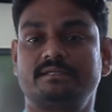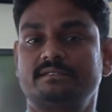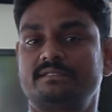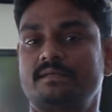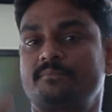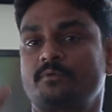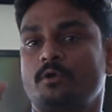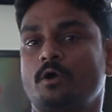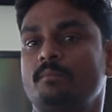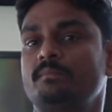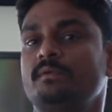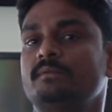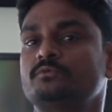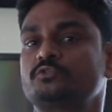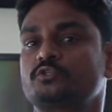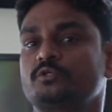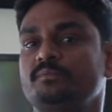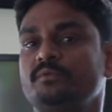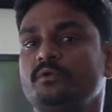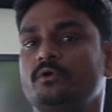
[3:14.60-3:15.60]
The problem
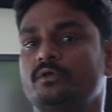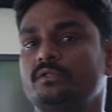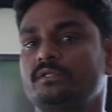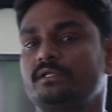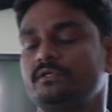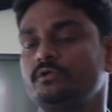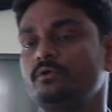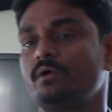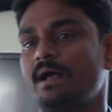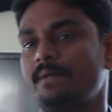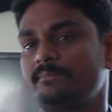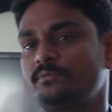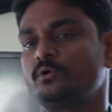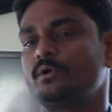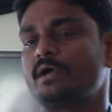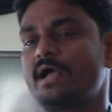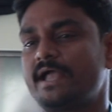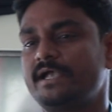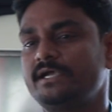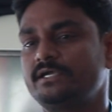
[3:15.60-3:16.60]
should be on, you have
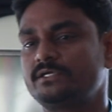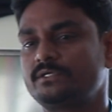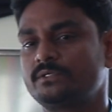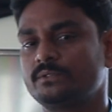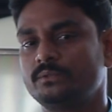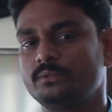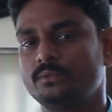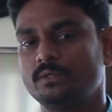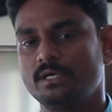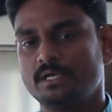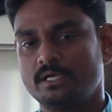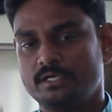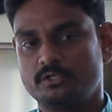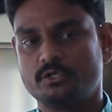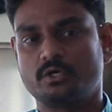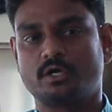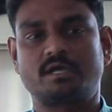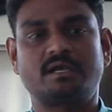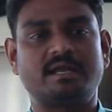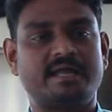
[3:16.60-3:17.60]
to guide to
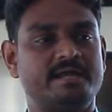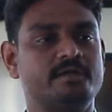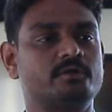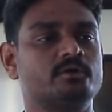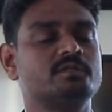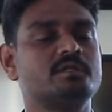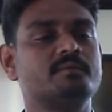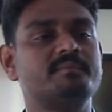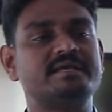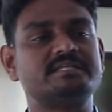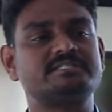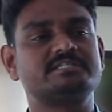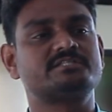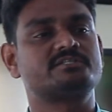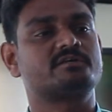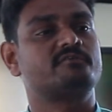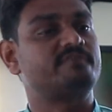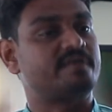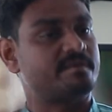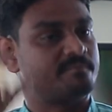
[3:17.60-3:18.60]
your client on the
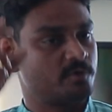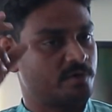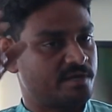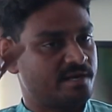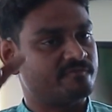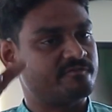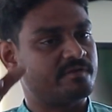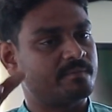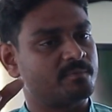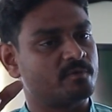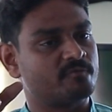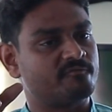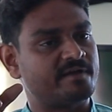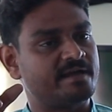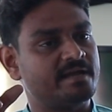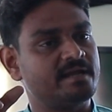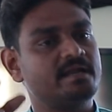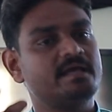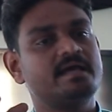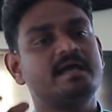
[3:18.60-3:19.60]
basis of demographic
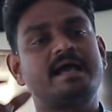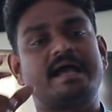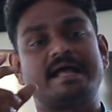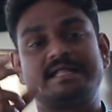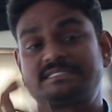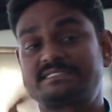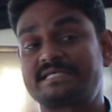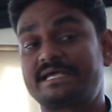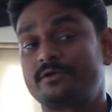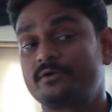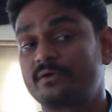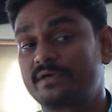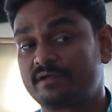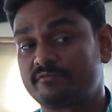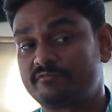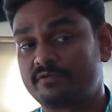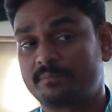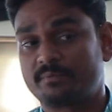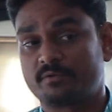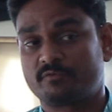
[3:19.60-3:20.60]
profile and
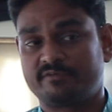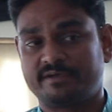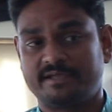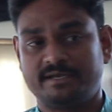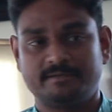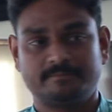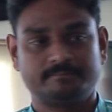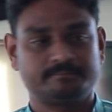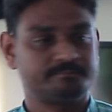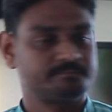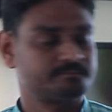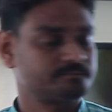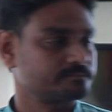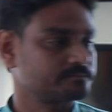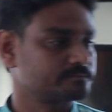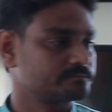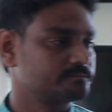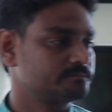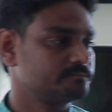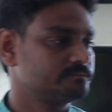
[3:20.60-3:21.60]
psychographic profile.
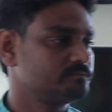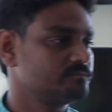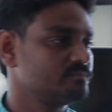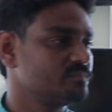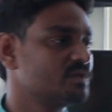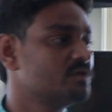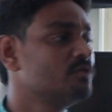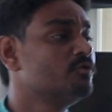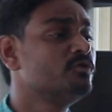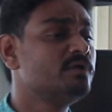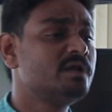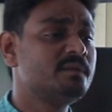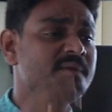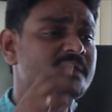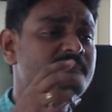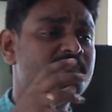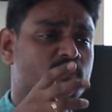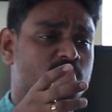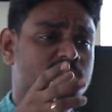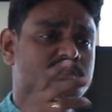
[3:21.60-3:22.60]
Who will
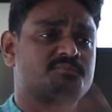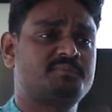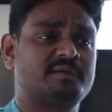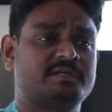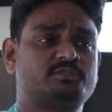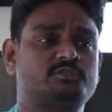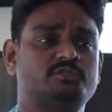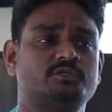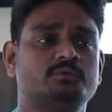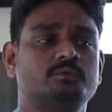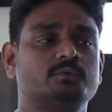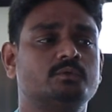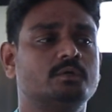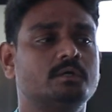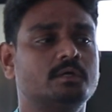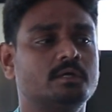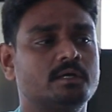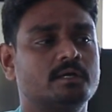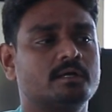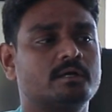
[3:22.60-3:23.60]
be prospective
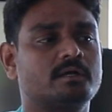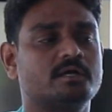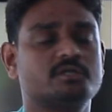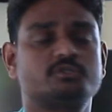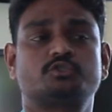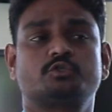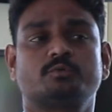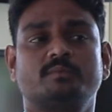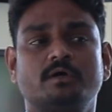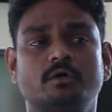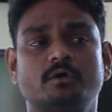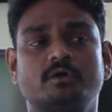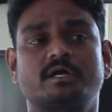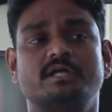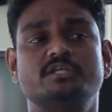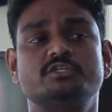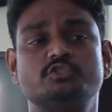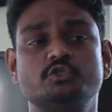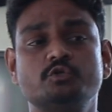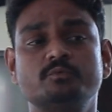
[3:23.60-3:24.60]
customer or
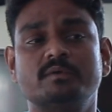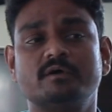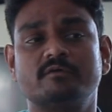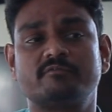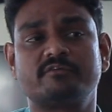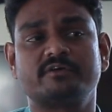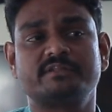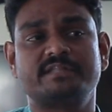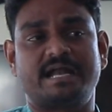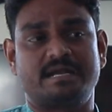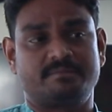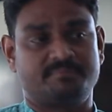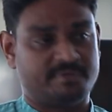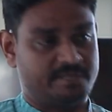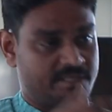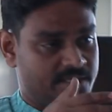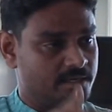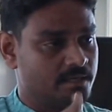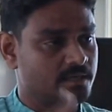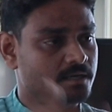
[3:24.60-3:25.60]
consumer for that
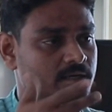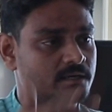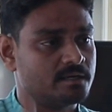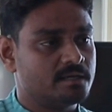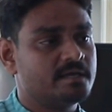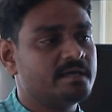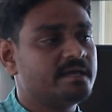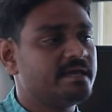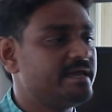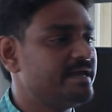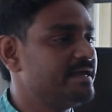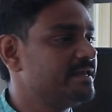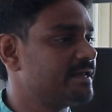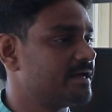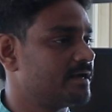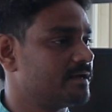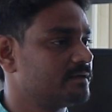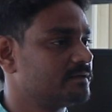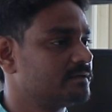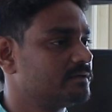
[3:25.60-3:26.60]
particular
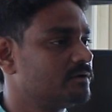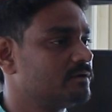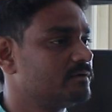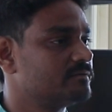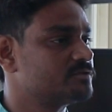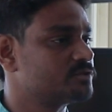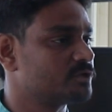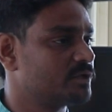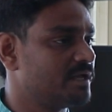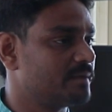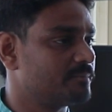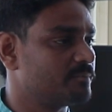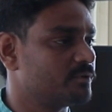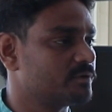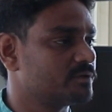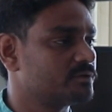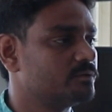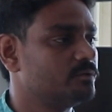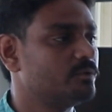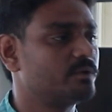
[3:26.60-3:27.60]
area of
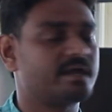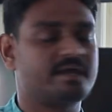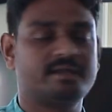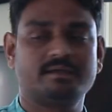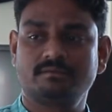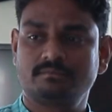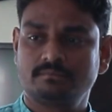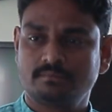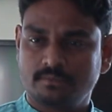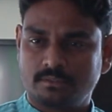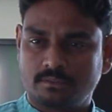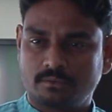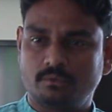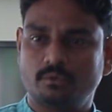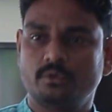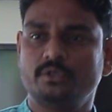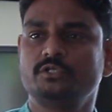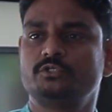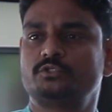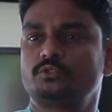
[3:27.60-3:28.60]
Solapur, who can
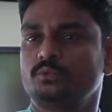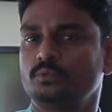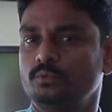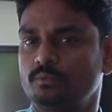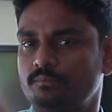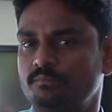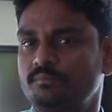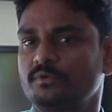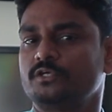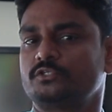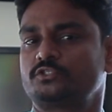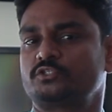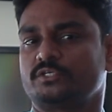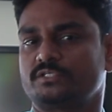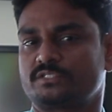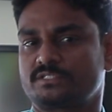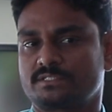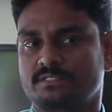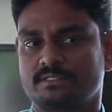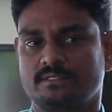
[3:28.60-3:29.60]
going to
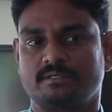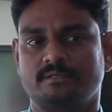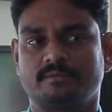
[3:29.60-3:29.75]
purchase